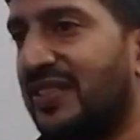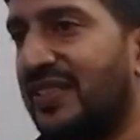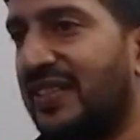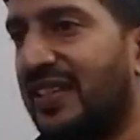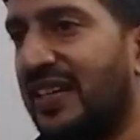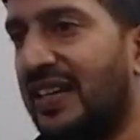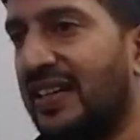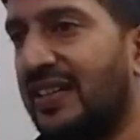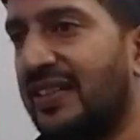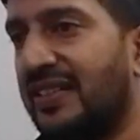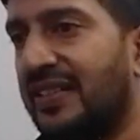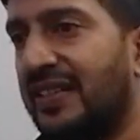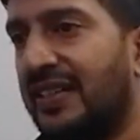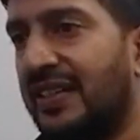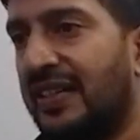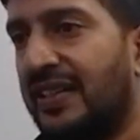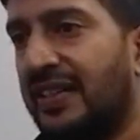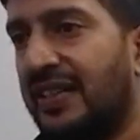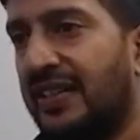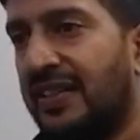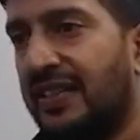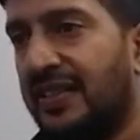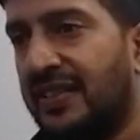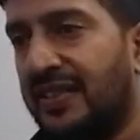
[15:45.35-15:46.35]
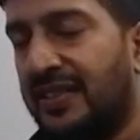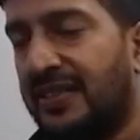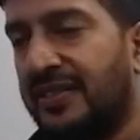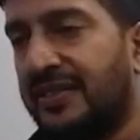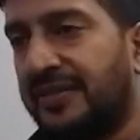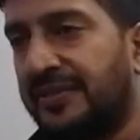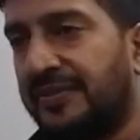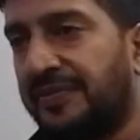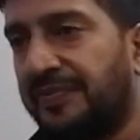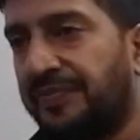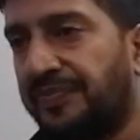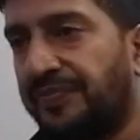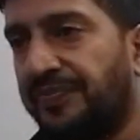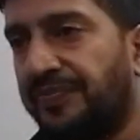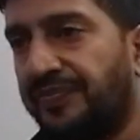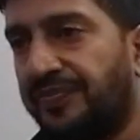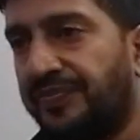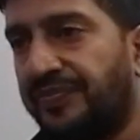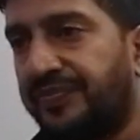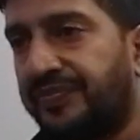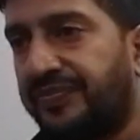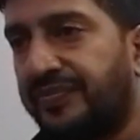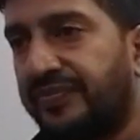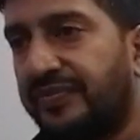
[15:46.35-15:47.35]
Yeah, because yeah. sometimes when you're reading
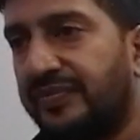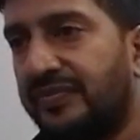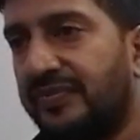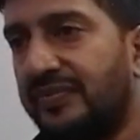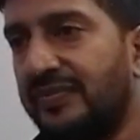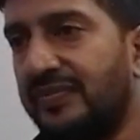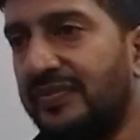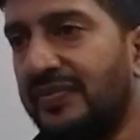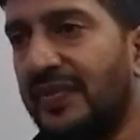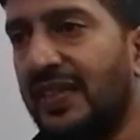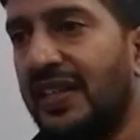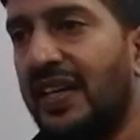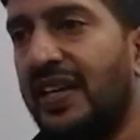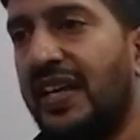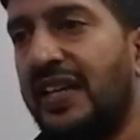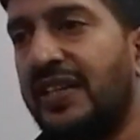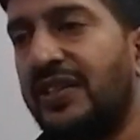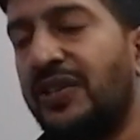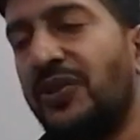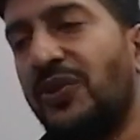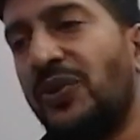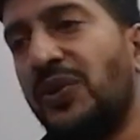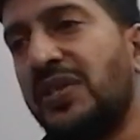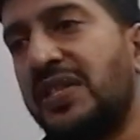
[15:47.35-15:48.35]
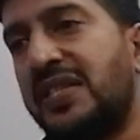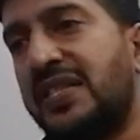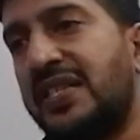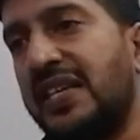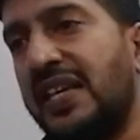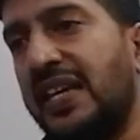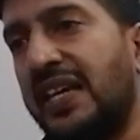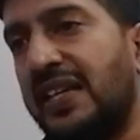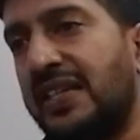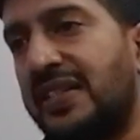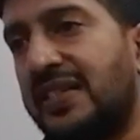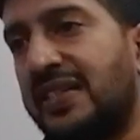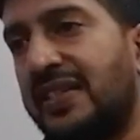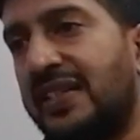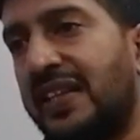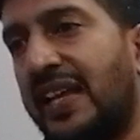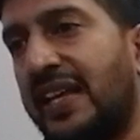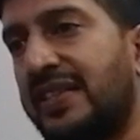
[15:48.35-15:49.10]
some something and, and you don't see it, it.